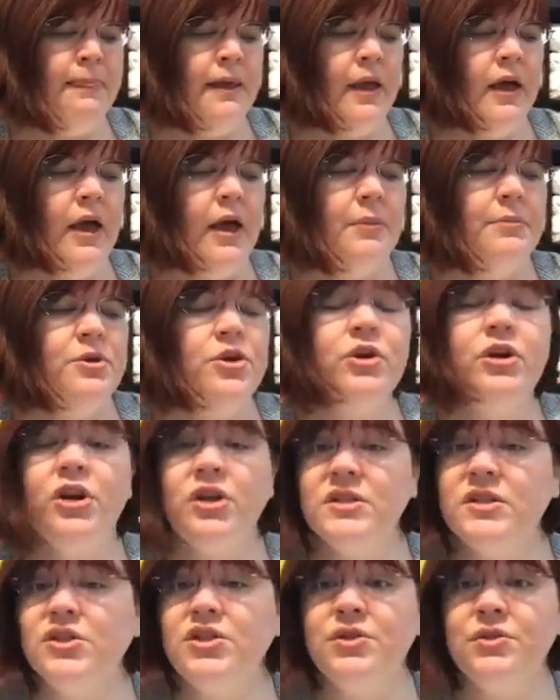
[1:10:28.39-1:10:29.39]
Um, you can
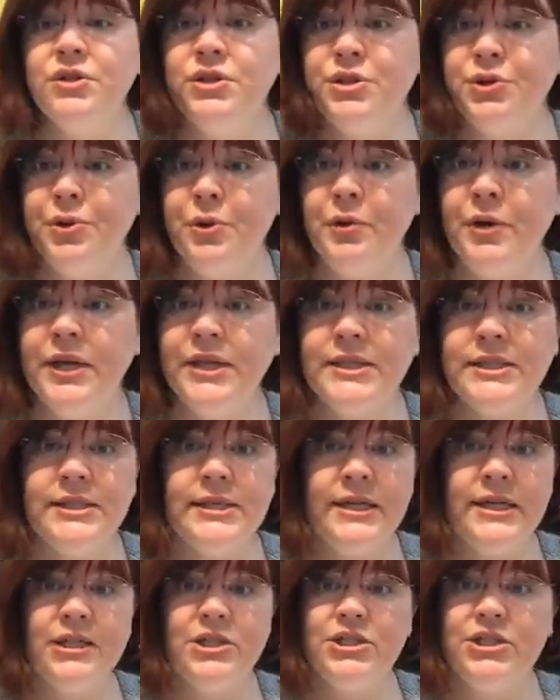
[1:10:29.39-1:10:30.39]
also do the true knit
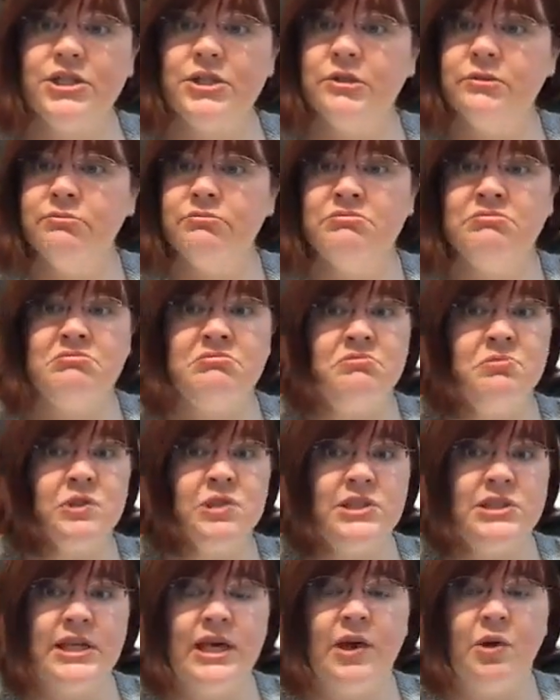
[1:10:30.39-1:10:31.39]
stitch, which
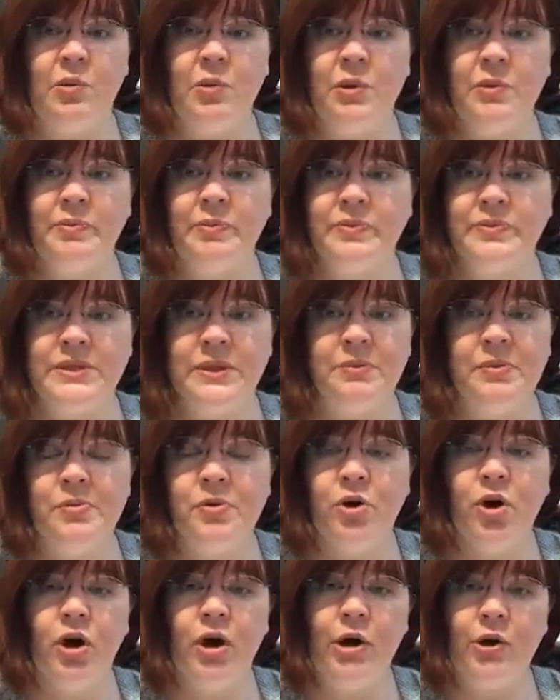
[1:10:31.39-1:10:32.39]
is like a, some people
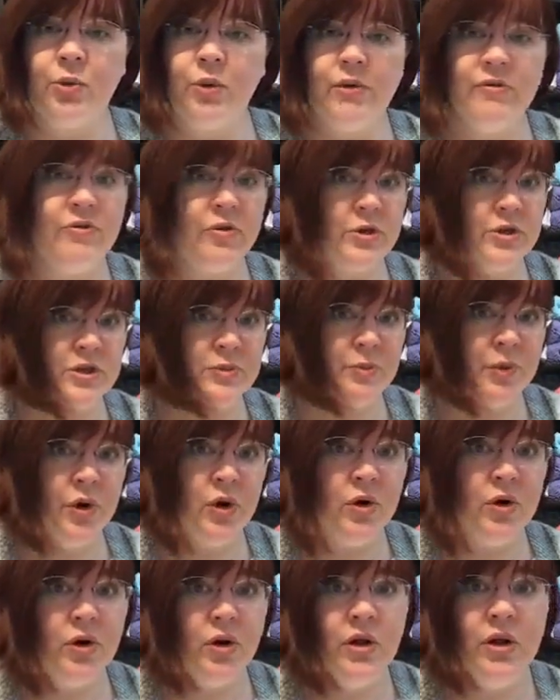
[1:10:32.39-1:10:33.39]
call a reverse
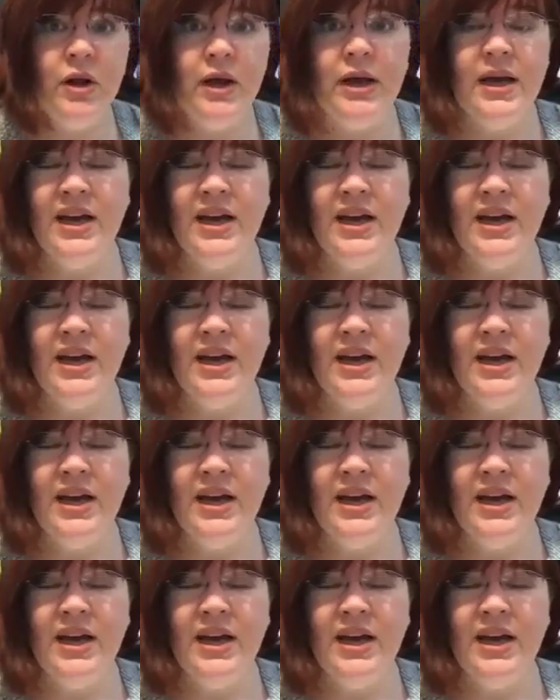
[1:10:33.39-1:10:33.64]
purl.